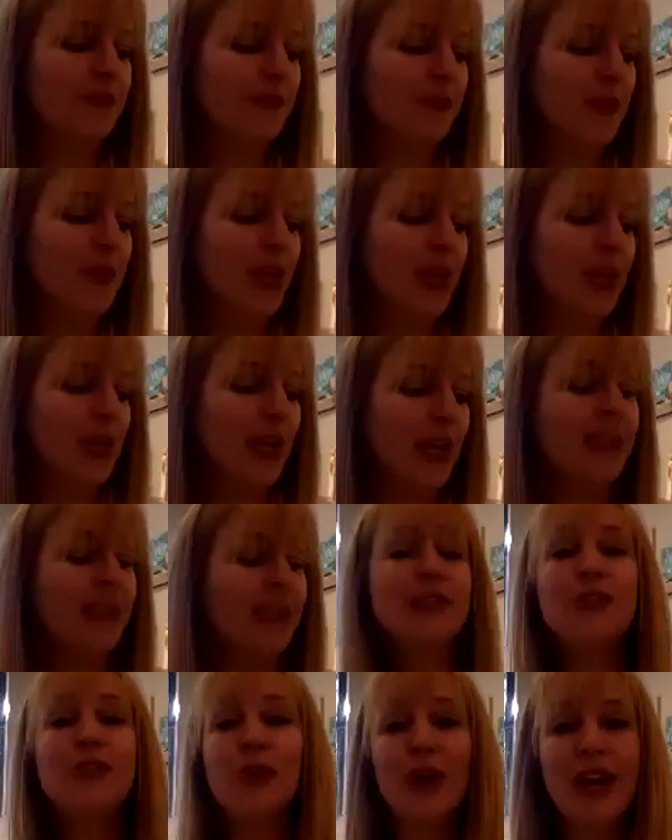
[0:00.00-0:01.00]
And it's
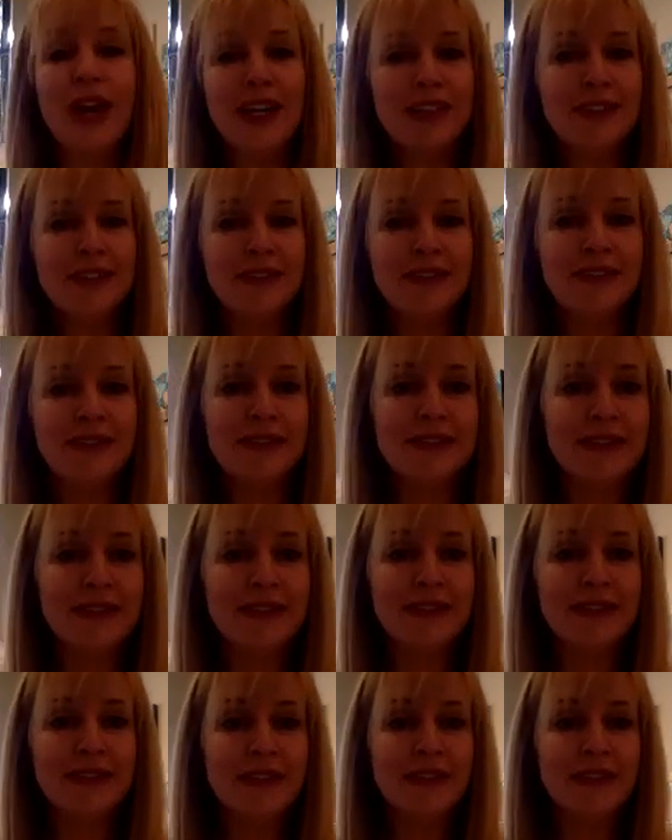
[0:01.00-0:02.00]
great.
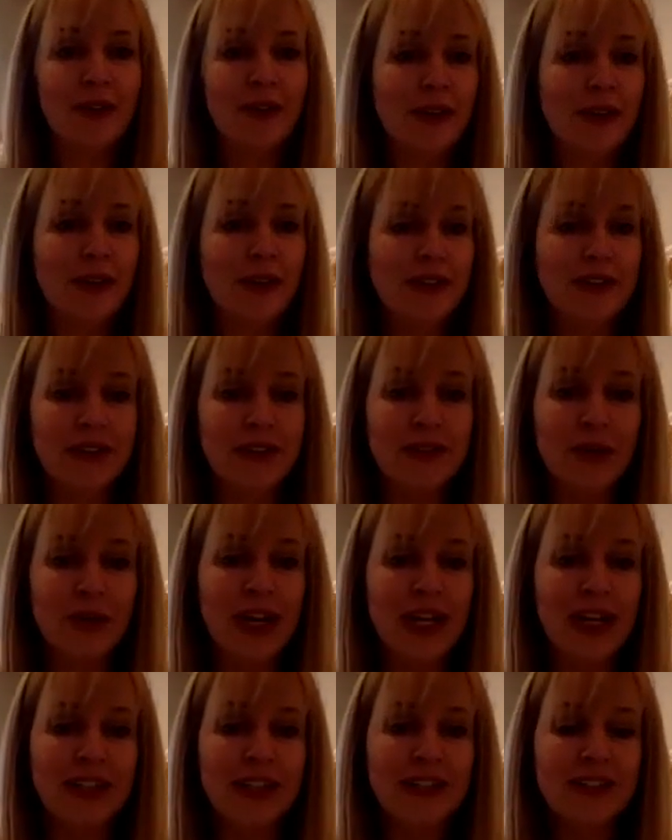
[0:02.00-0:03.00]
All of it's great.
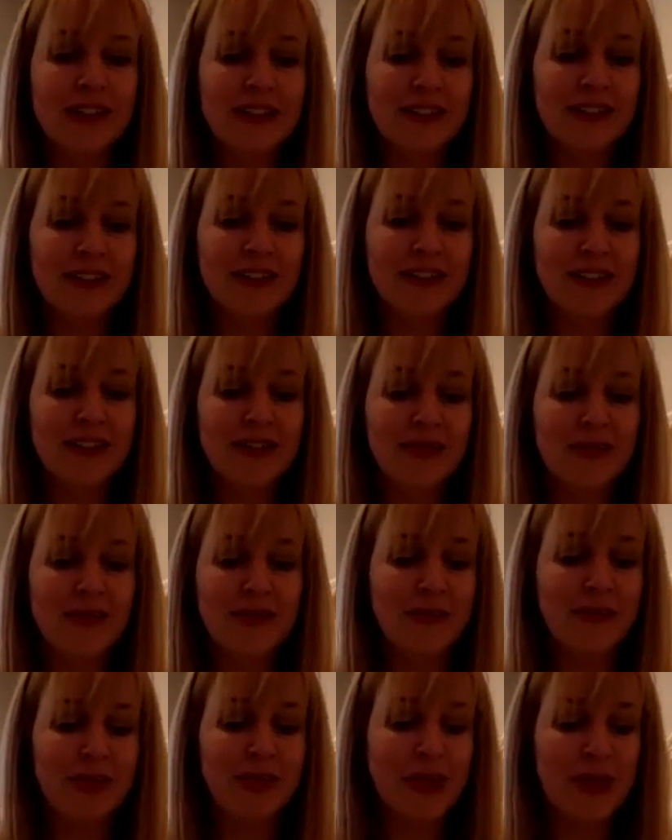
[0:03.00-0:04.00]

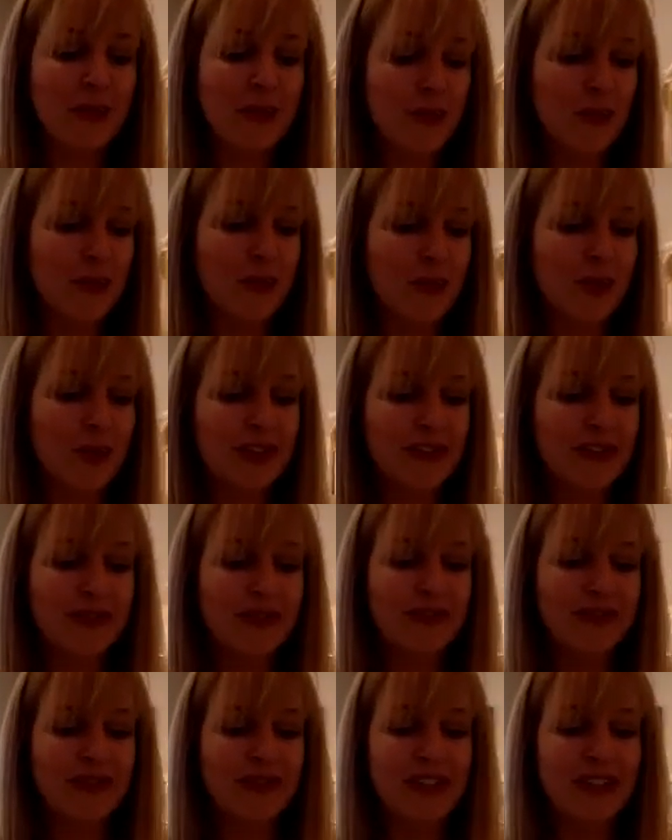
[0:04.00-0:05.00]
But what if
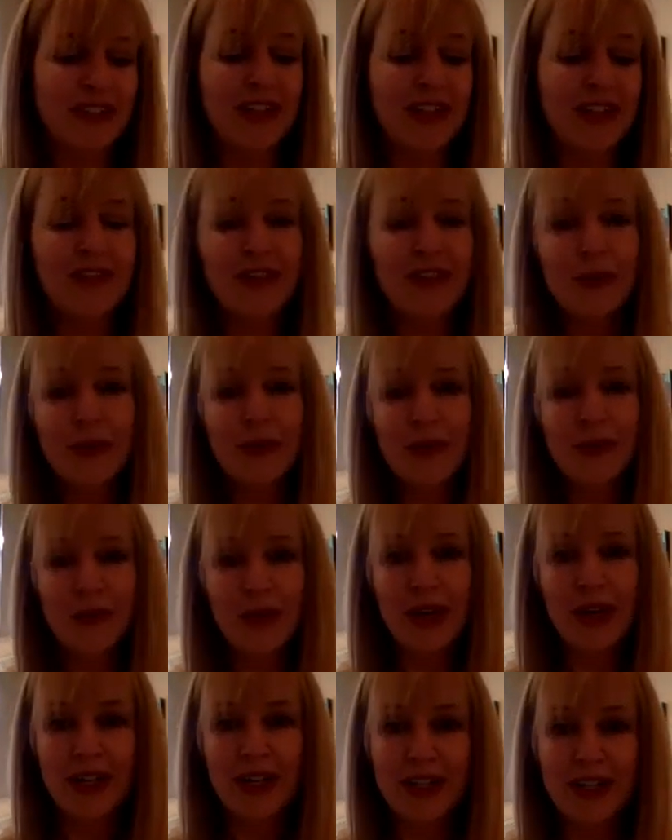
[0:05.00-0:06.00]
none of it was
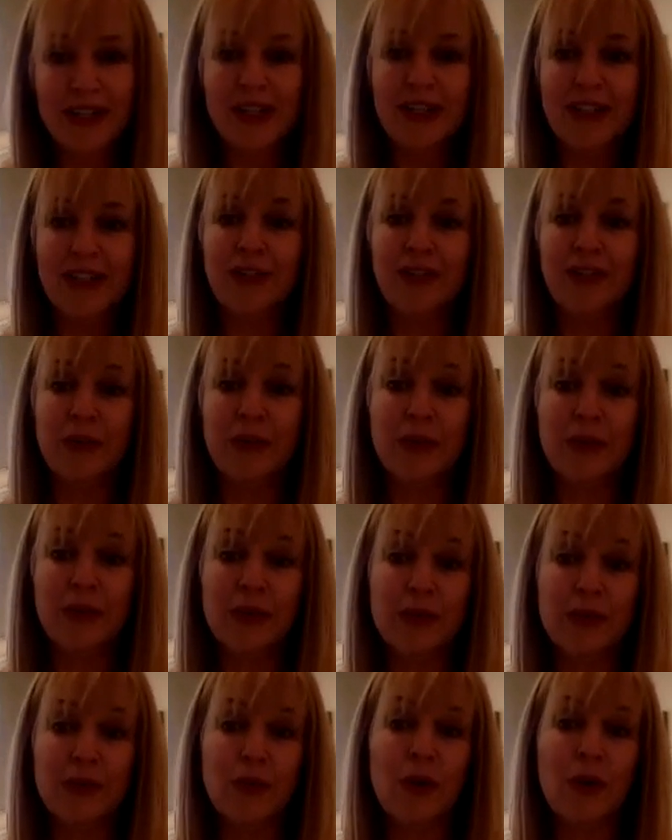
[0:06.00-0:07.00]
right and none of it
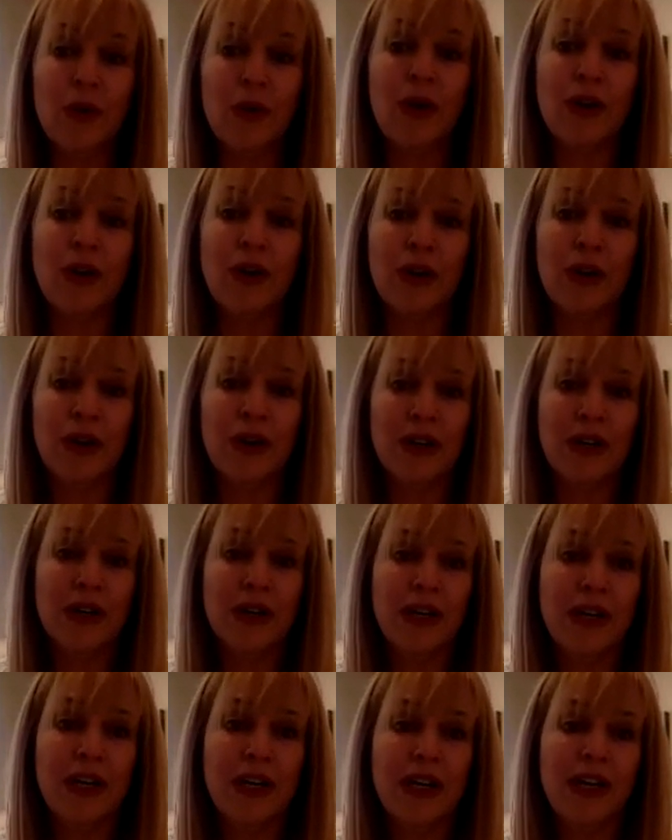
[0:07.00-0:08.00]
was wrong?
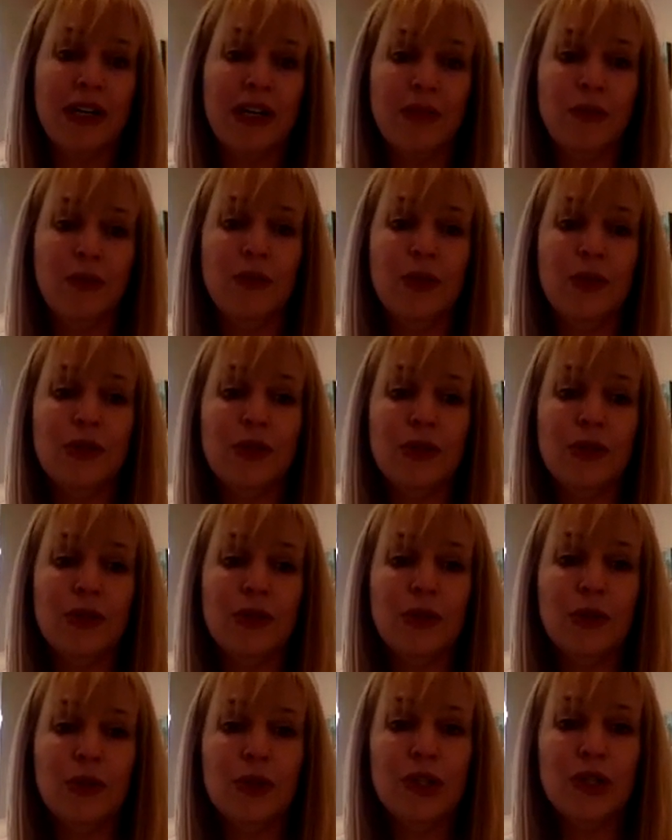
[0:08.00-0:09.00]
And we took the
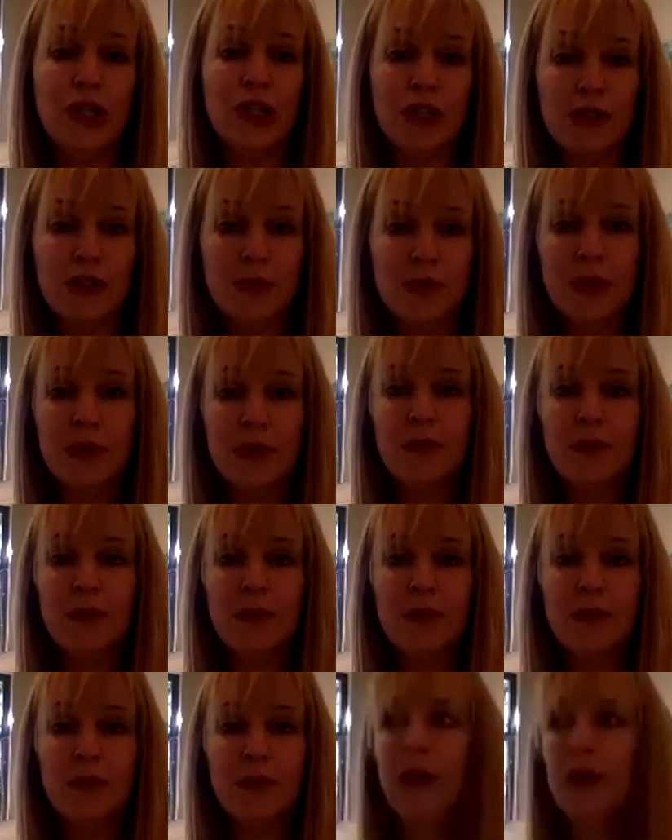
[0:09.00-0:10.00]
judgment
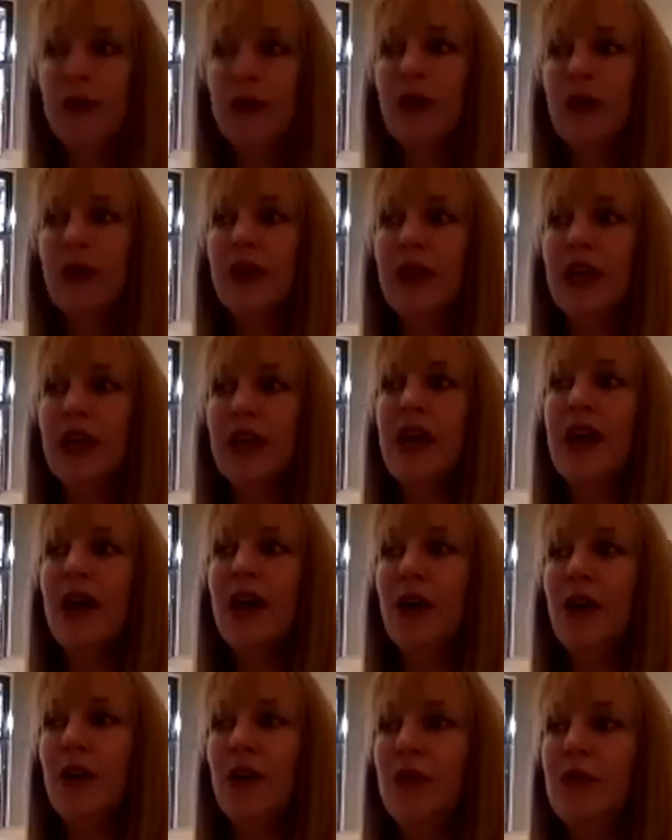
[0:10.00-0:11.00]
piece out. Like,
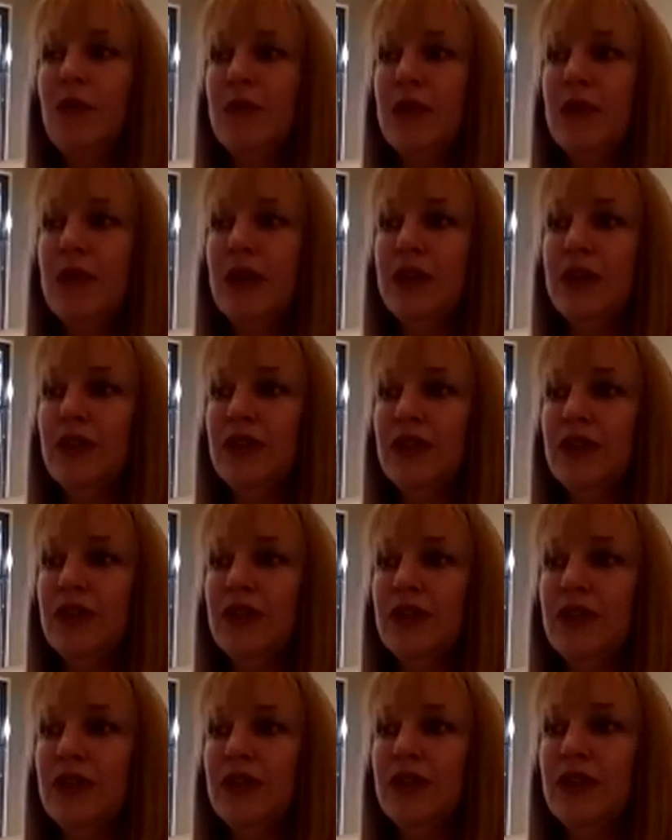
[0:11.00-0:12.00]
how
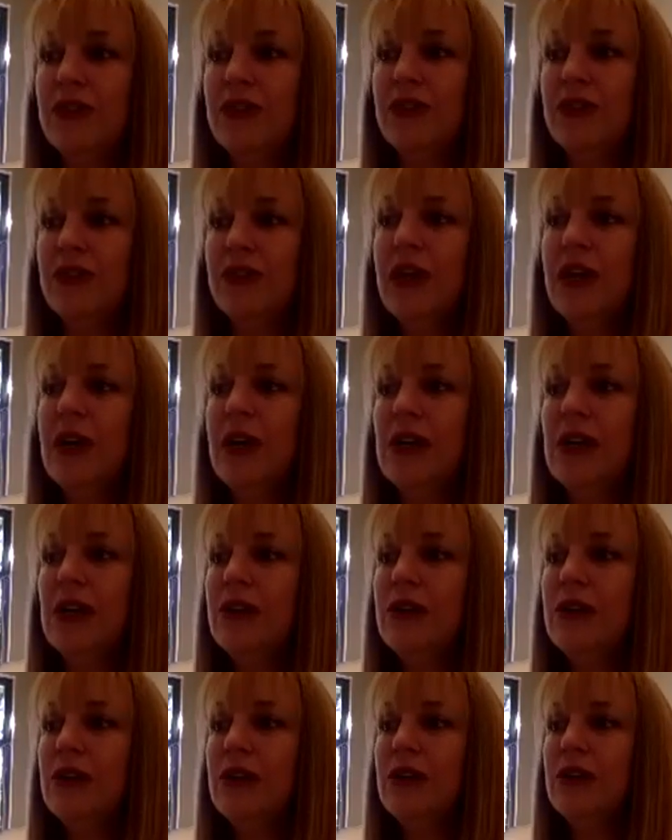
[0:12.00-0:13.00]
much, look
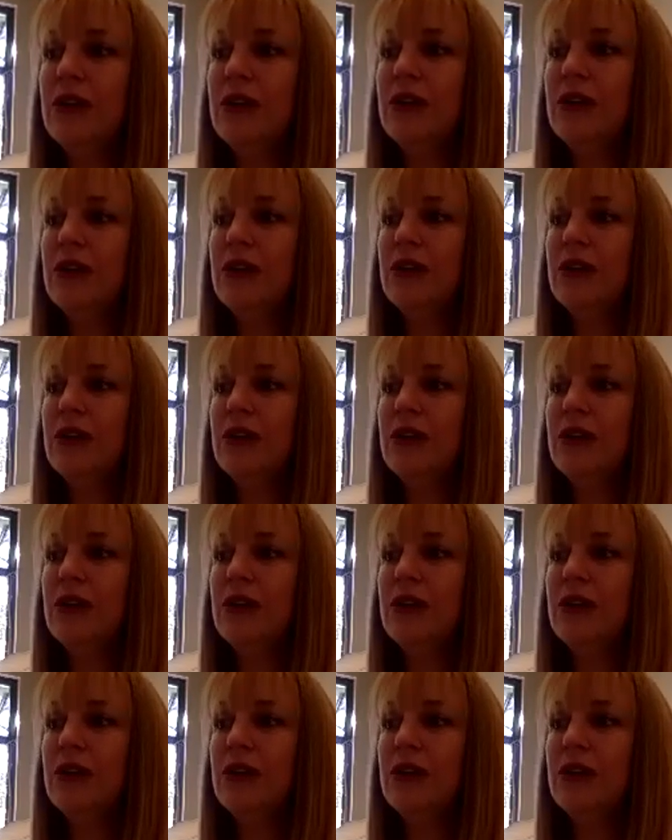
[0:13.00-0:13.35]
at,